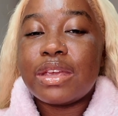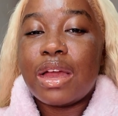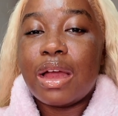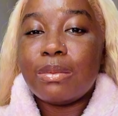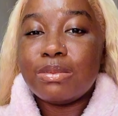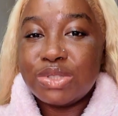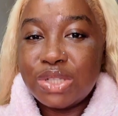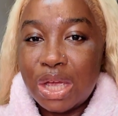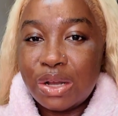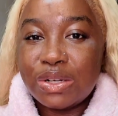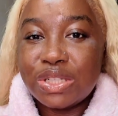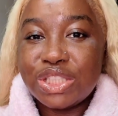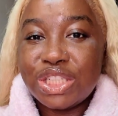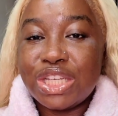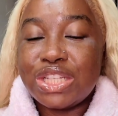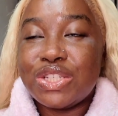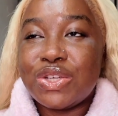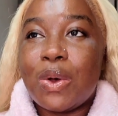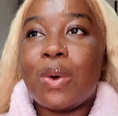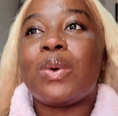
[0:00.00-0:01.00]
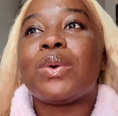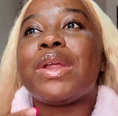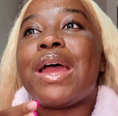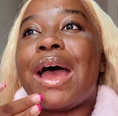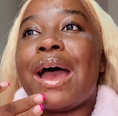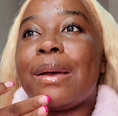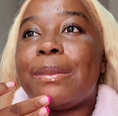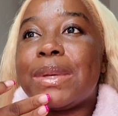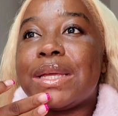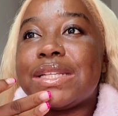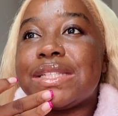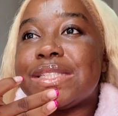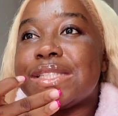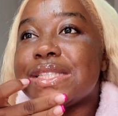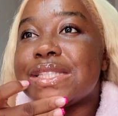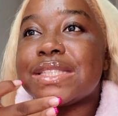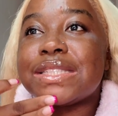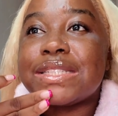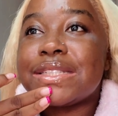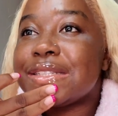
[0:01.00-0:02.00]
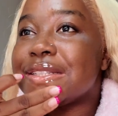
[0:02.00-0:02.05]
I'm trying to change old habits.